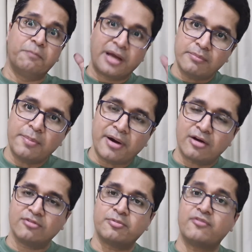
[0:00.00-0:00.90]
Become a
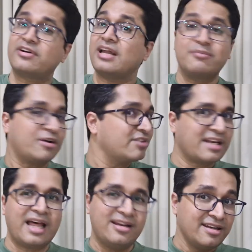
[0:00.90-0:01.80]
part of the Profit Clan because the
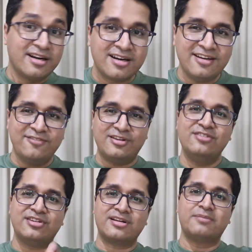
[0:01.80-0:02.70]
clan literally
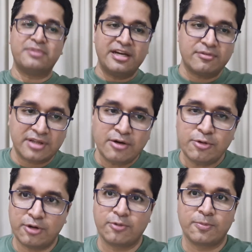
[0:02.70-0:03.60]
feels incomplete
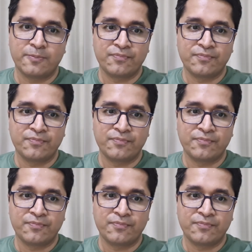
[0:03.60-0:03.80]
without you.